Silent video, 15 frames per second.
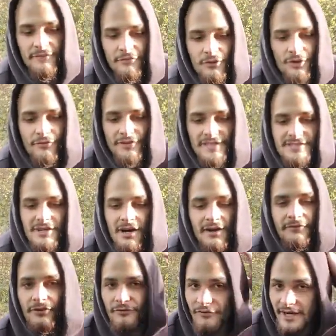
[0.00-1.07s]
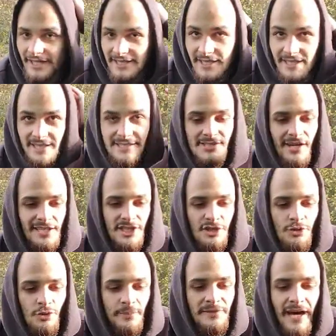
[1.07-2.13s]
looking for this car for fucking years. So I
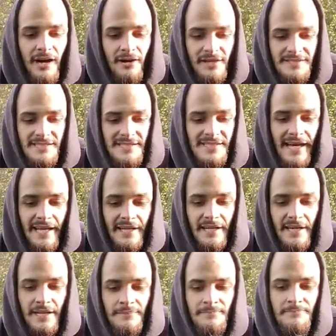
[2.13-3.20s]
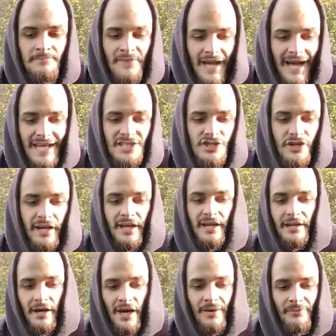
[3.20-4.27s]
just swapped it out because this had a
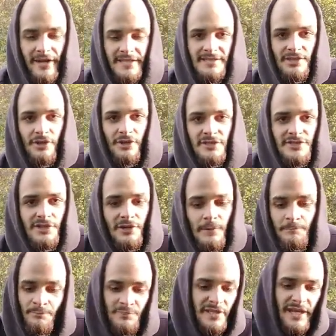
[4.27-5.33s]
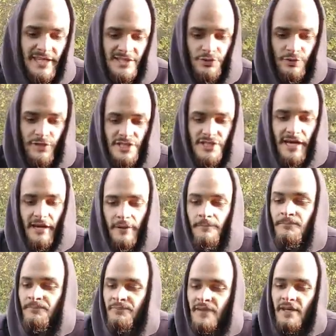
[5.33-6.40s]
ashtray armrest console that I switched out.
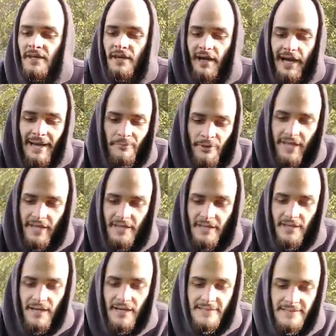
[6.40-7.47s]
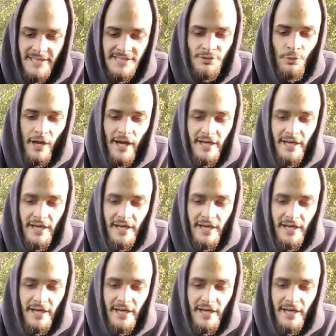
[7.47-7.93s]
Handbrake doesn't